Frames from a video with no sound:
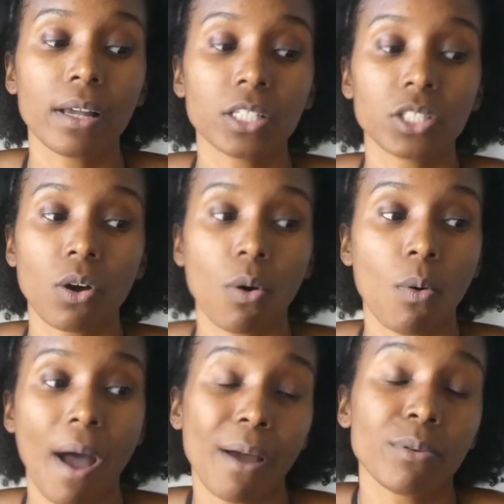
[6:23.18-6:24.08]

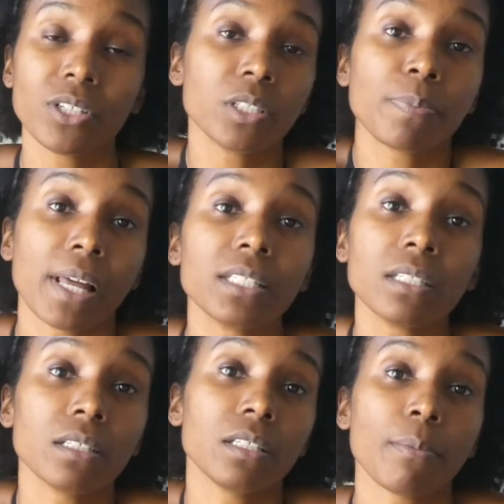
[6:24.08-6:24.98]
So I was just
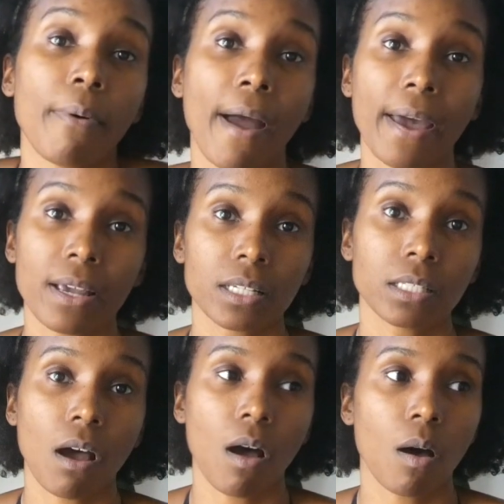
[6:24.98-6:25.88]
pleasantly
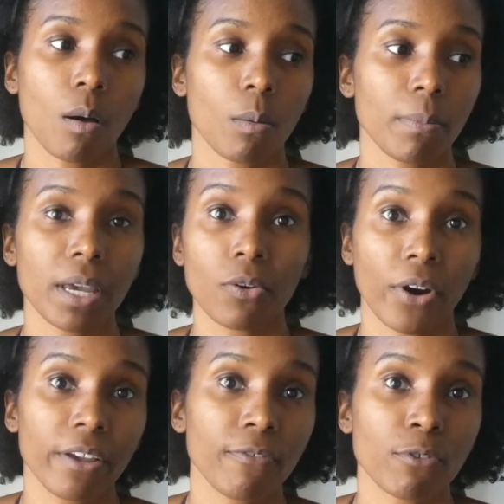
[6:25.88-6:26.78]
surprised and
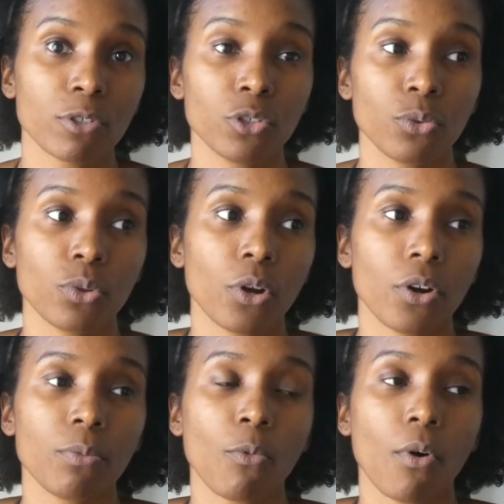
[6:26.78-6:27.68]
grateful to
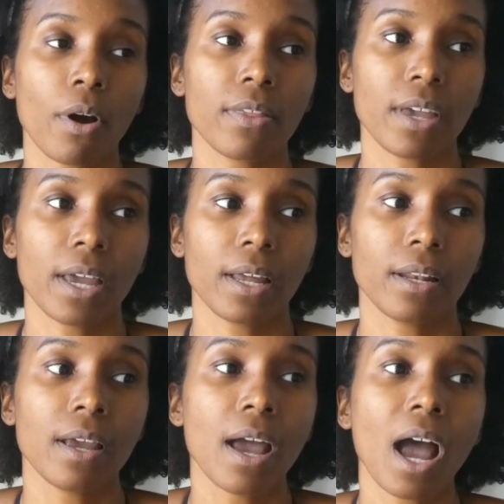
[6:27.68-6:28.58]
learn more than
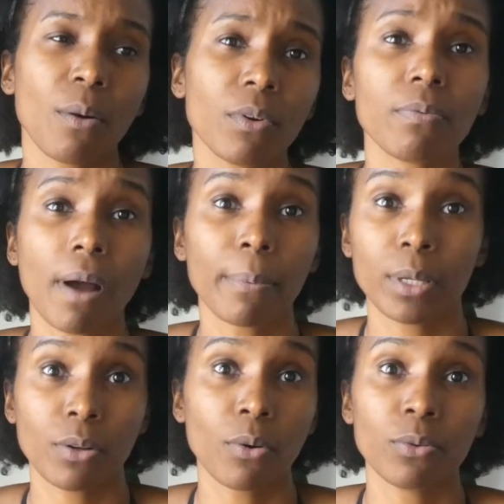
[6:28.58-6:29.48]
I would have probably
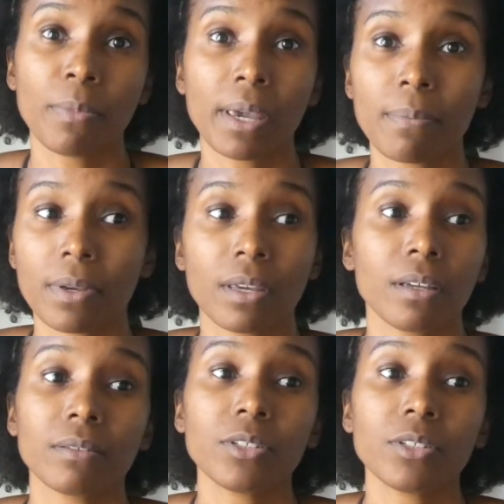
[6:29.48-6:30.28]
known maybe,